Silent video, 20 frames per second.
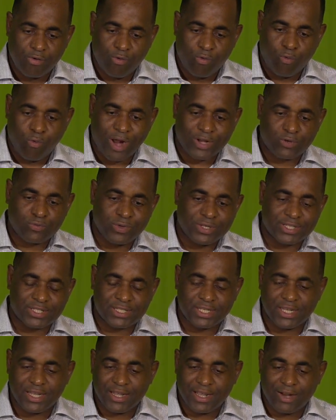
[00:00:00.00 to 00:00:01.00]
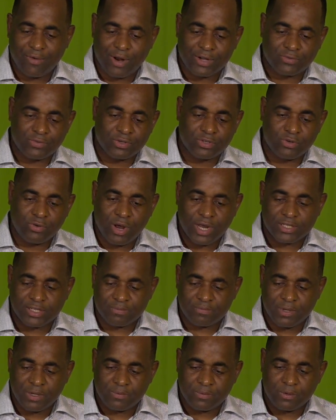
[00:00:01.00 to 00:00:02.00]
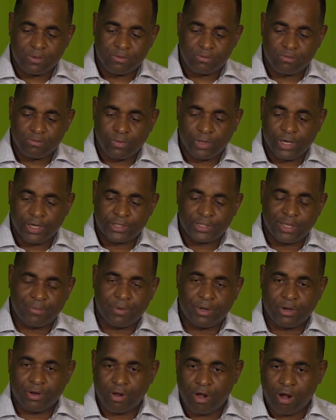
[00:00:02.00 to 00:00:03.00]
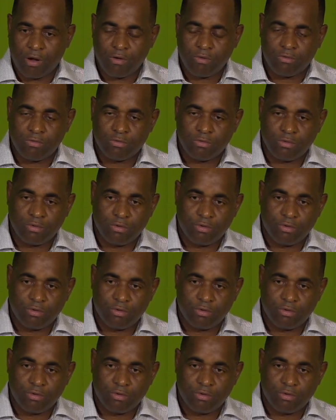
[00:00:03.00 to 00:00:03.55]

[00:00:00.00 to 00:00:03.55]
What we say and what we do as a people will determine how